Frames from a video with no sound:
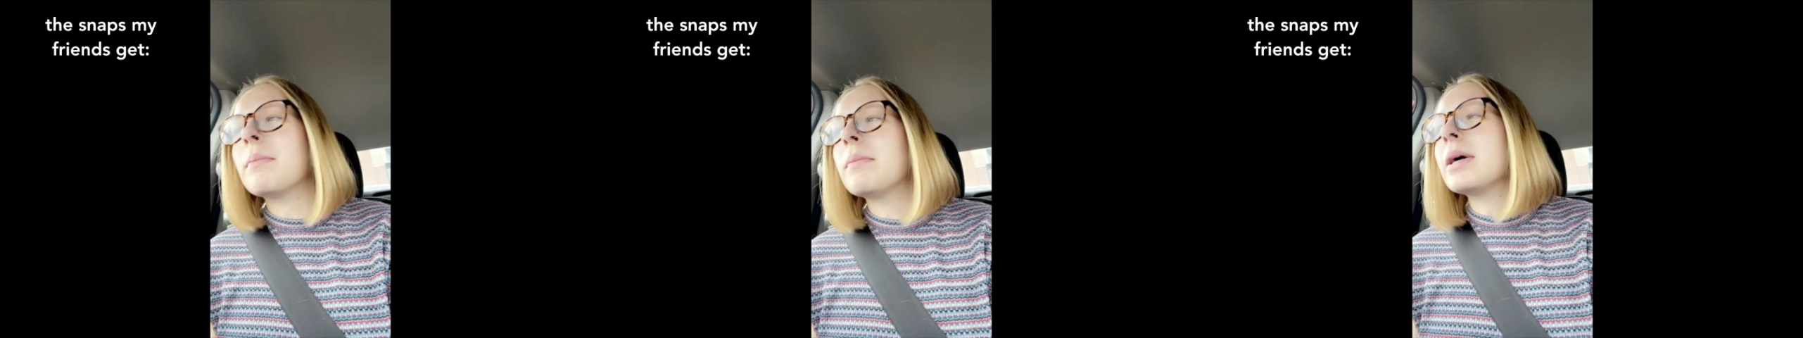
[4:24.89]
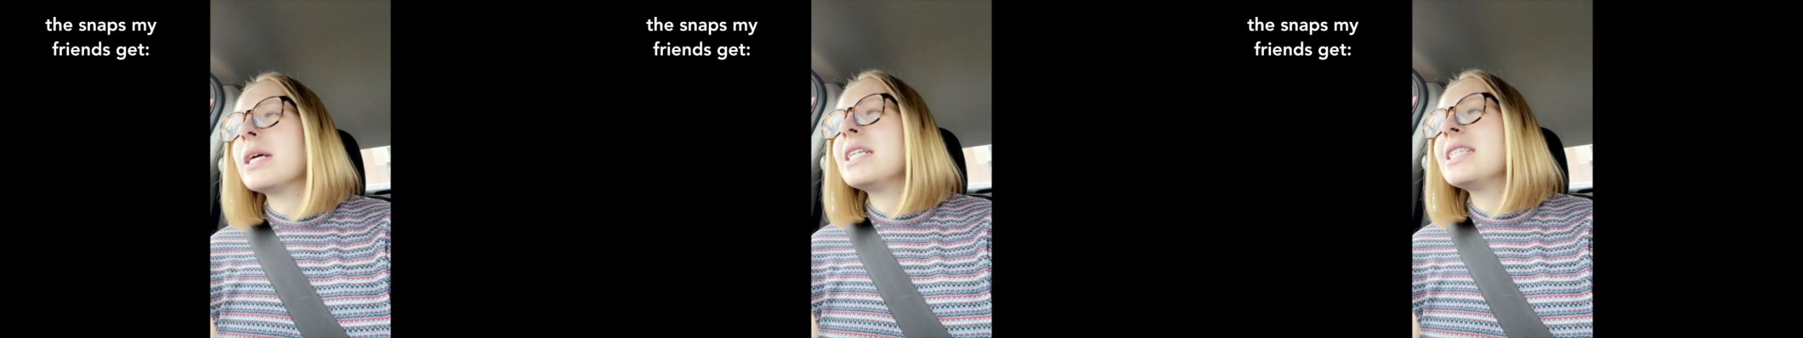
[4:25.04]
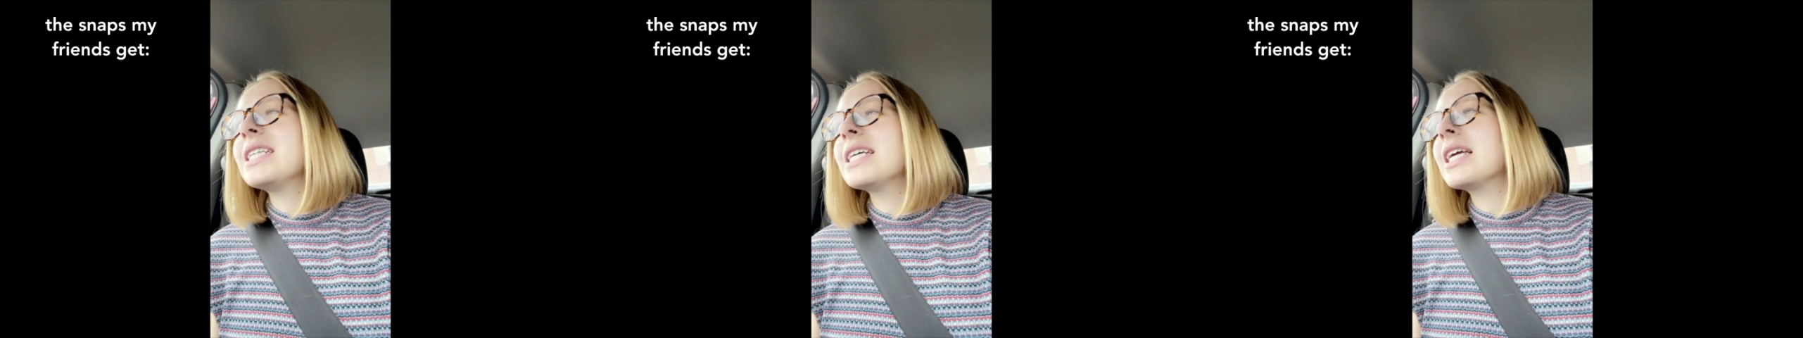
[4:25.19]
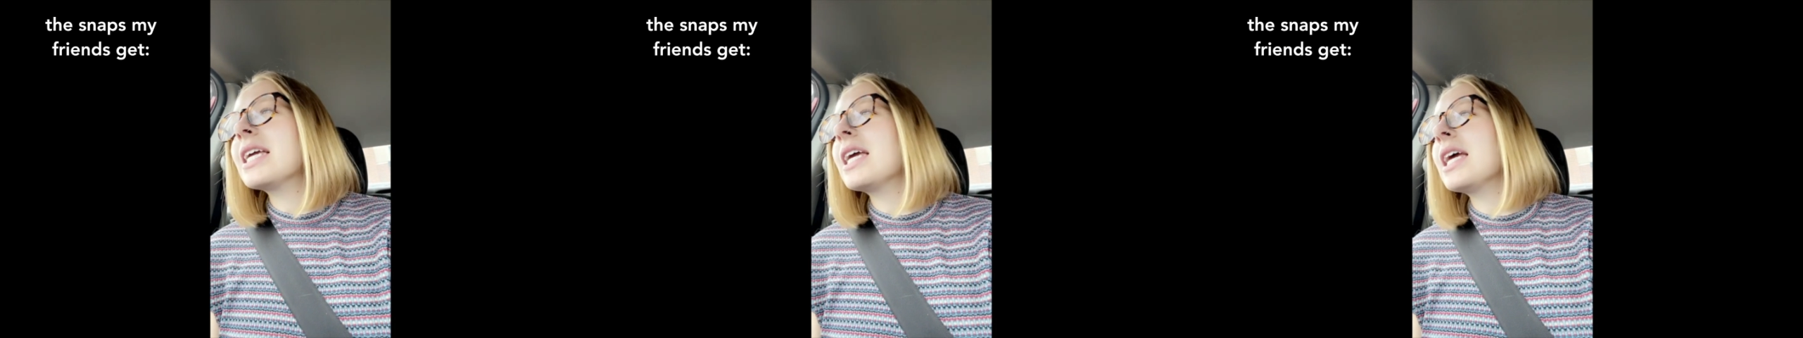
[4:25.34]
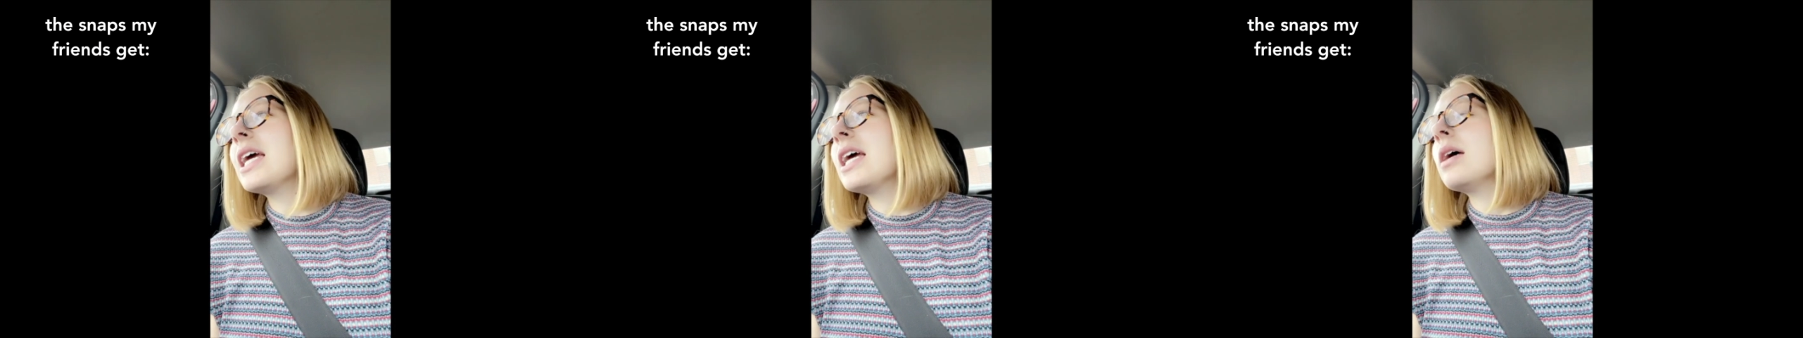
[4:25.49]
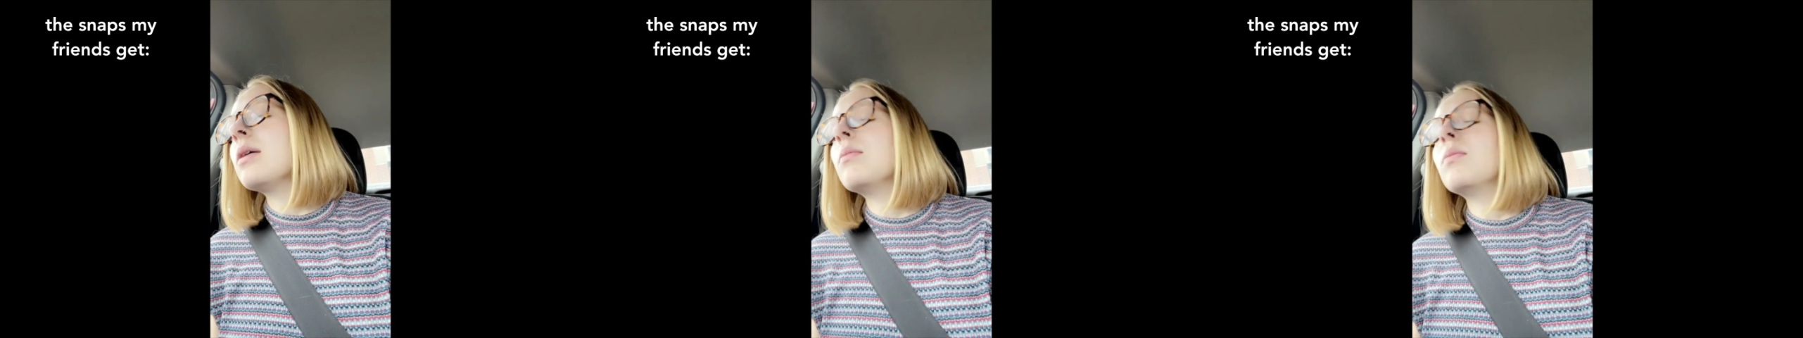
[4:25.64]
my ticket.